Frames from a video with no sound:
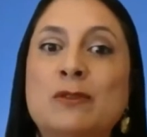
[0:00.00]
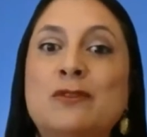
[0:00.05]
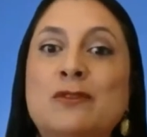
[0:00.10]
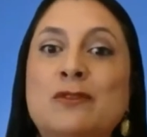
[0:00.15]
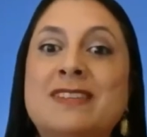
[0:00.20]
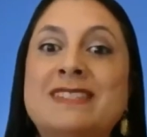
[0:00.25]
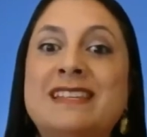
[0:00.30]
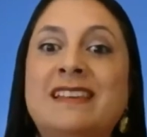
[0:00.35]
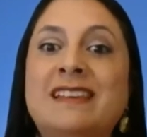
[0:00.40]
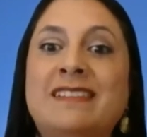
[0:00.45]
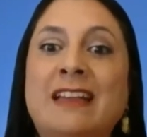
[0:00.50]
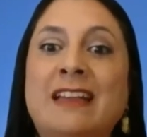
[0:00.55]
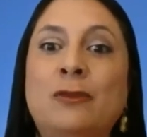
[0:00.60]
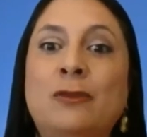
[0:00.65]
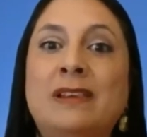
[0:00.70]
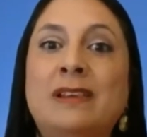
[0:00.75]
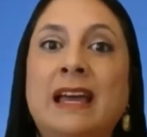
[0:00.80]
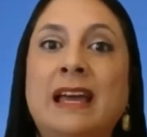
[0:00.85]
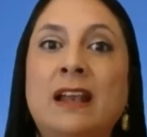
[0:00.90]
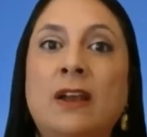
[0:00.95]
national
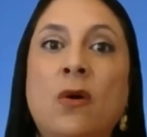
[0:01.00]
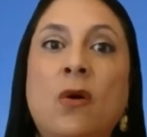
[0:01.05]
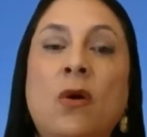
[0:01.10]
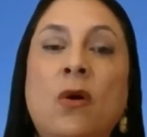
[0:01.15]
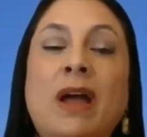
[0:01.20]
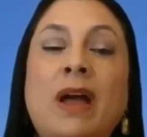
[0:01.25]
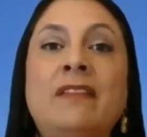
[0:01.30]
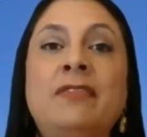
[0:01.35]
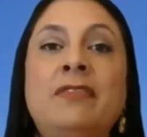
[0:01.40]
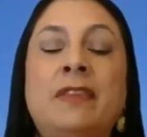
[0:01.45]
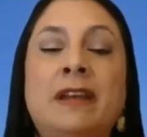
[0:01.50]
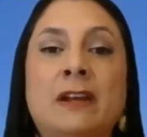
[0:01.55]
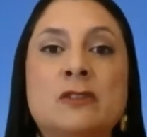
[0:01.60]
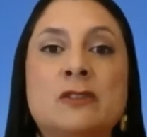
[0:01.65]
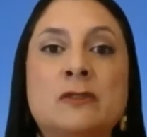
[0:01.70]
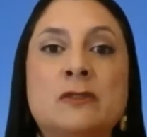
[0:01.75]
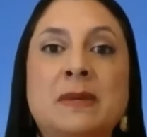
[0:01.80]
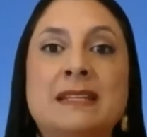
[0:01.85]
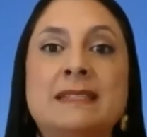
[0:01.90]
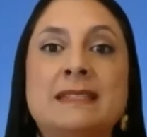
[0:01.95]
determined
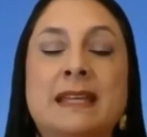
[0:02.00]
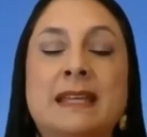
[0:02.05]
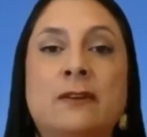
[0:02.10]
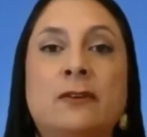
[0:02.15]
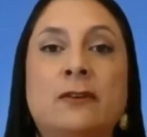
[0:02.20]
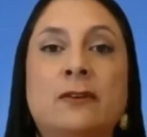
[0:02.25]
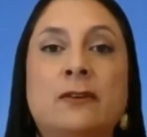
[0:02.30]
contributions.